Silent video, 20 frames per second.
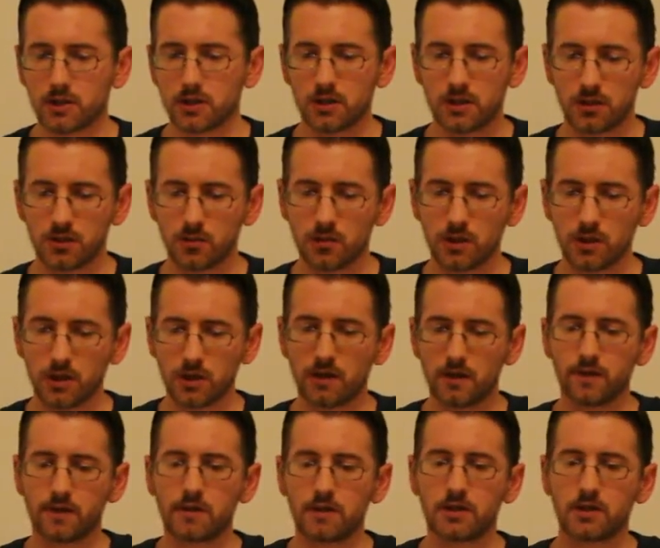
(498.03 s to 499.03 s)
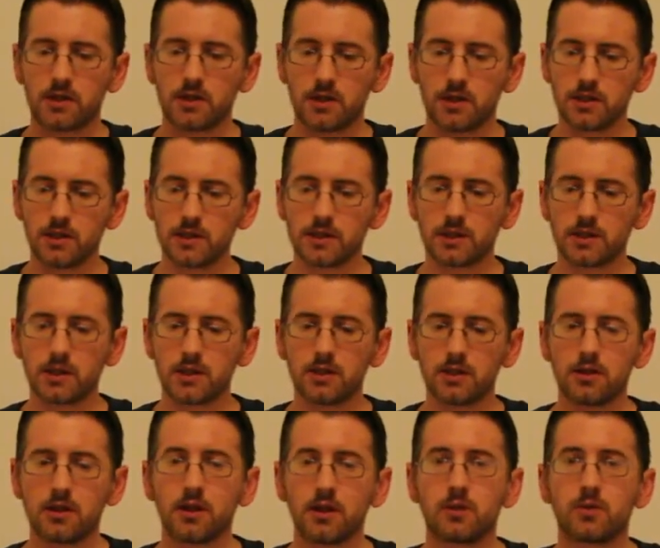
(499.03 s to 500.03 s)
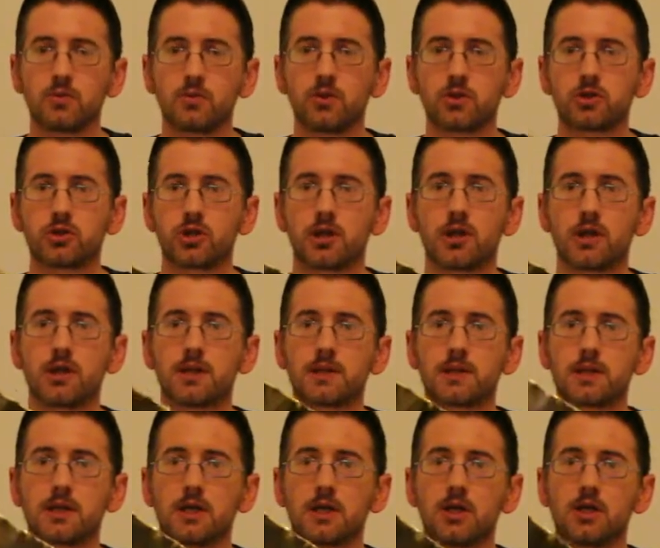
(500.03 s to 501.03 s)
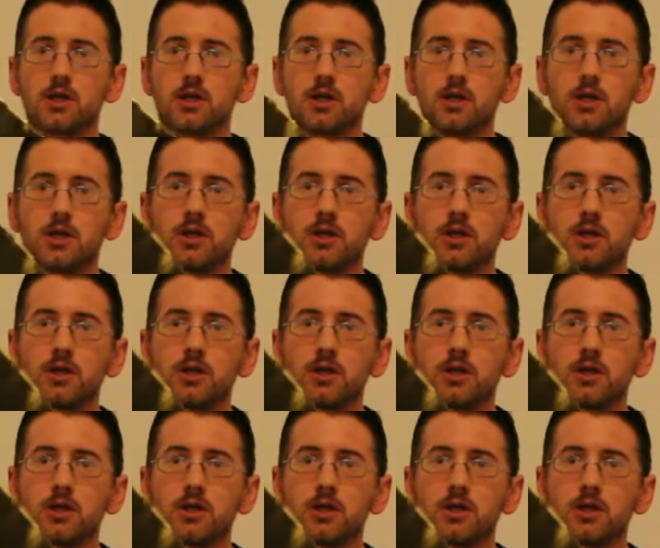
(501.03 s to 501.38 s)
and we have the inside which has a